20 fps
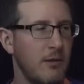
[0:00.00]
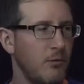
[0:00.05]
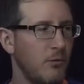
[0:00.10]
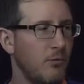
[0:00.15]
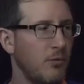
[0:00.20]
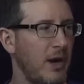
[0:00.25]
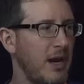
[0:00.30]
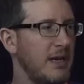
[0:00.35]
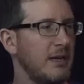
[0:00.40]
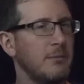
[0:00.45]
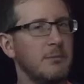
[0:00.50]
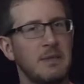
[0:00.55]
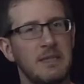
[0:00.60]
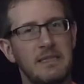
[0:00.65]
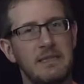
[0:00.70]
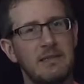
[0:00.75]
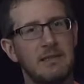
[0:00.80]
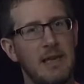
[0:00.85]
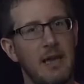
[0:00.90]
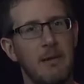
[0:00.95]

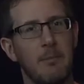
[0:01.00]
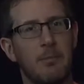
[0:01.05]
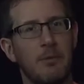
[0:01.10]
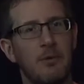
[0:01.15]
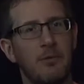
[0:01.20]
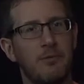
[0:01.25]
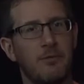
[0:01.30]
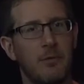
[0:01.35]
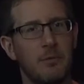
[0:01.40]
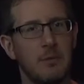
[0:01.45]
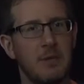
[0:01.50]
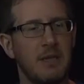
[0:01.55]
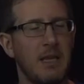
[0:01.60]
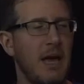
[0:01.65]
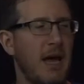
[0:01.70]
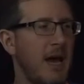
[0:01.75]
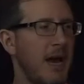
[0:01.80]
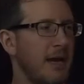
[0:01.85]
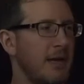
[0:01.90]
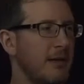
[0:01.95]
randomly sampled from the
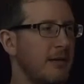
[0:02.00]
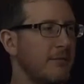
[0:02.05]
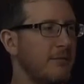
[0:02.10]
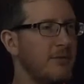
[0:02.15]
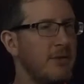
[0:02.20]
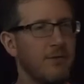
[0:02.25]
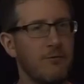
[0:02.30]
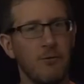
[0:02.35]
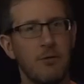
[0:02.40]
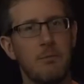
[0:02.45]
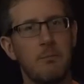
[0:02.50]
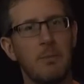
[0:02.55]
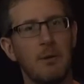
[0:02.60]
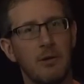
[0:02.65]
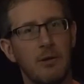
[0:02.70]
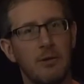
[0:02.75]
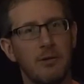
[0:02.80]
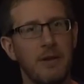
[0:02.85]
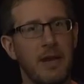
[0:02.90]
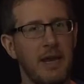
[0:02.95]
line of different
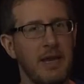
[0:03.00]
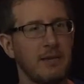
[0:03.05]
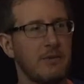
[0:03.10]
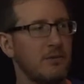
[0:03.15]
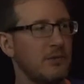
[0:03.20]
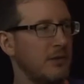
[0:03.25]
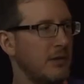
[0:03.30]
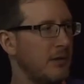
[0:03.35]
build dates,